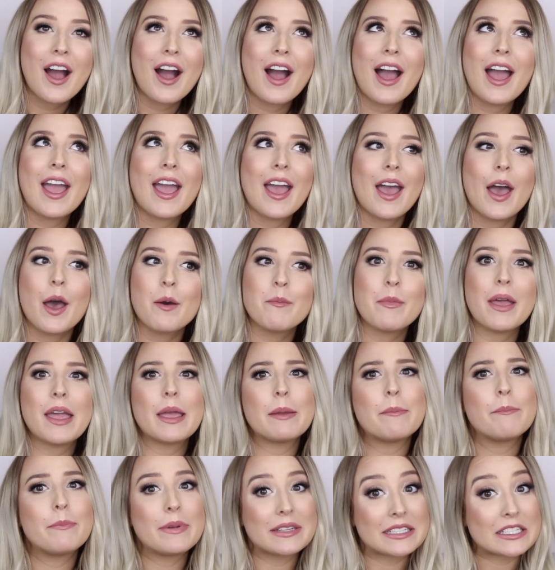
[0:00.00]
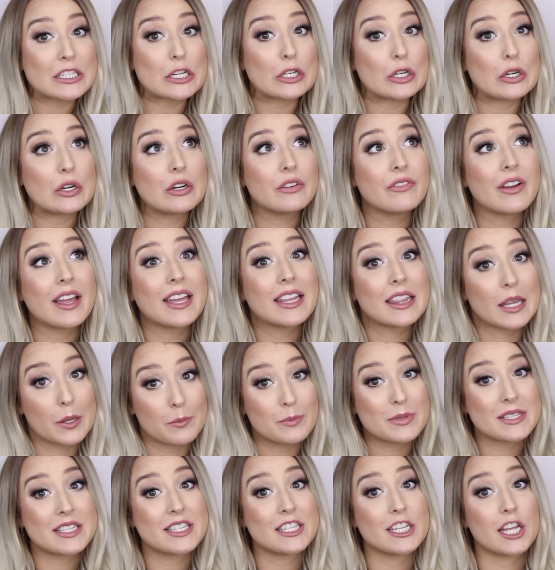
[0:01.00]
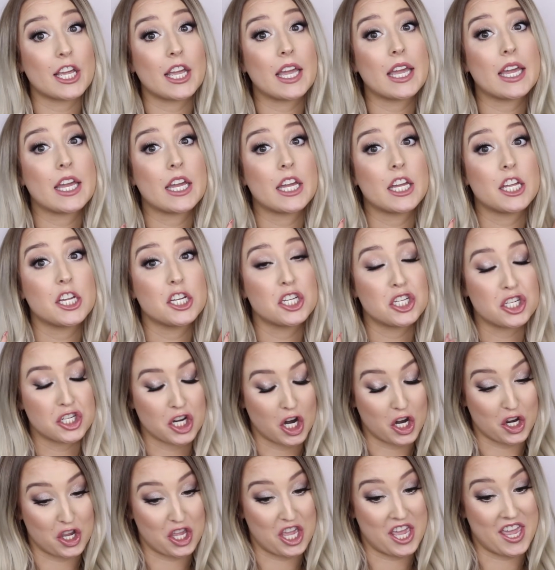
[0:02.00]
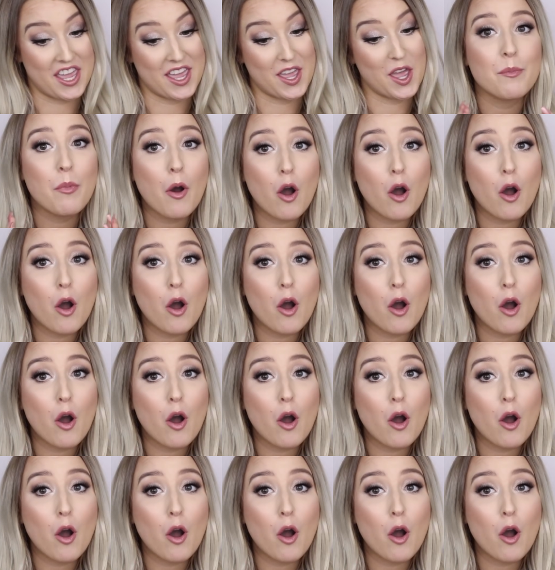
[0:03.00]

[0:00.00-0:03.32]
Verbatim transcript: I am a bit of a lipstick junkie.